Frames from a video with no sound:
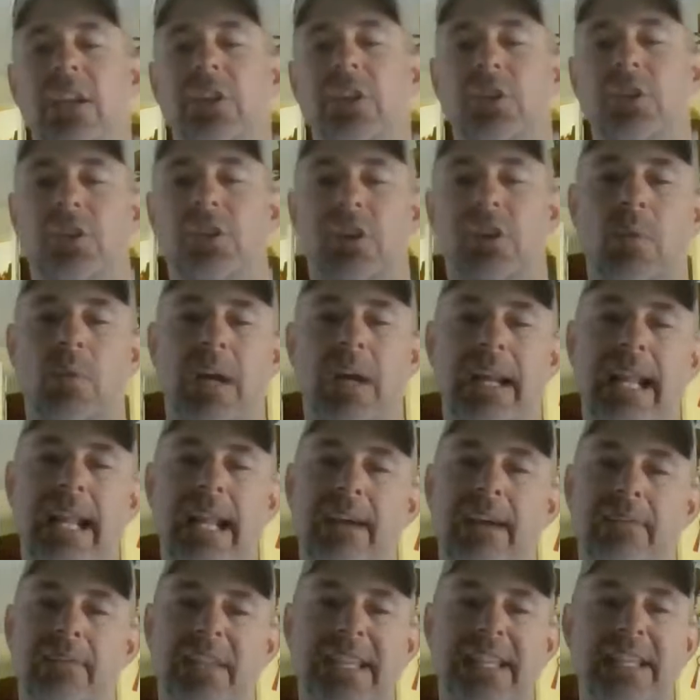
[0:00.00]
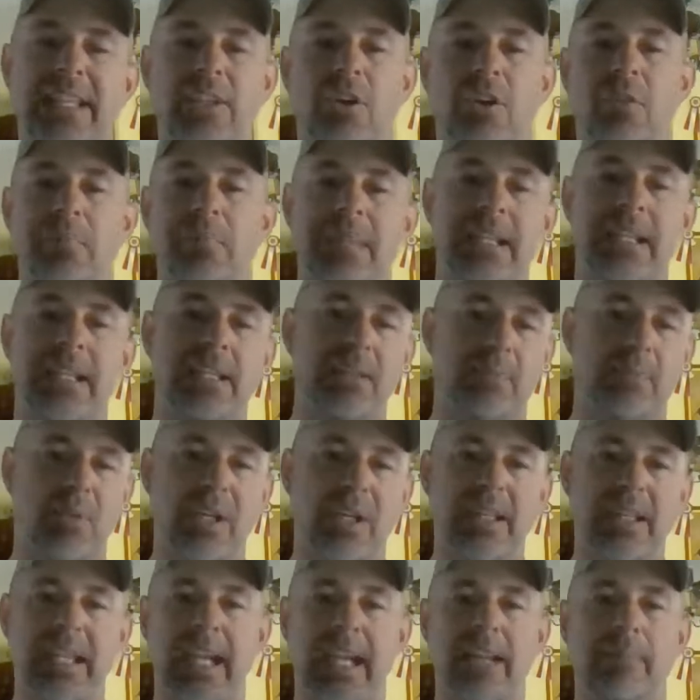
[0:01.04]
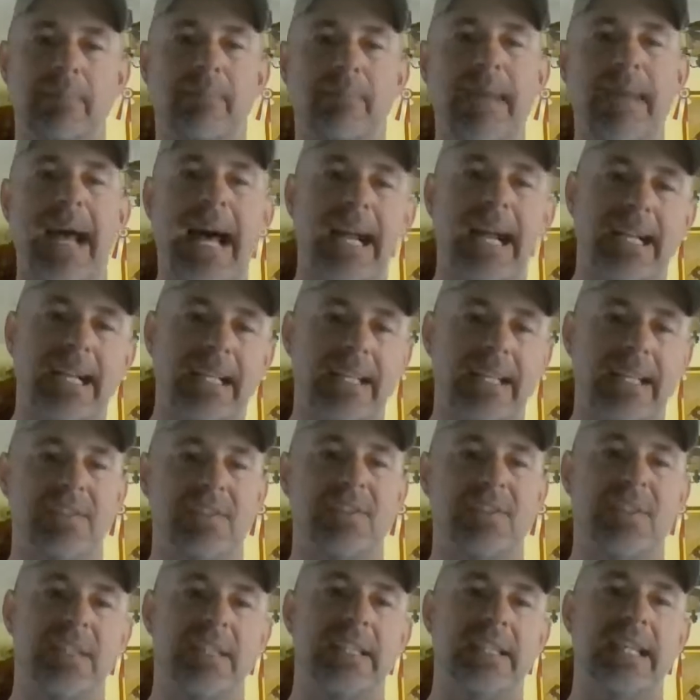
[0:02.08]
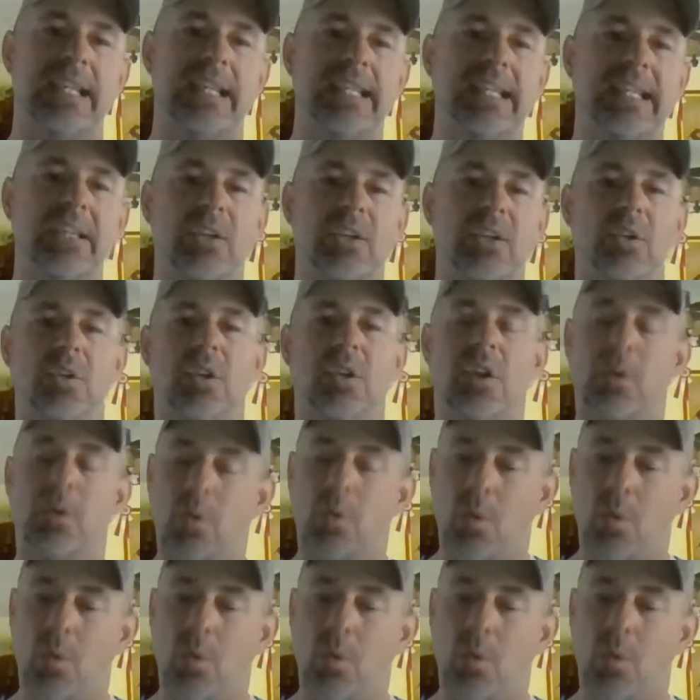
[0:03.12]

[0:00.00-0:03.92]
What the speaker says: You're going to want to have heel, mean to bring the item back, and sit at heel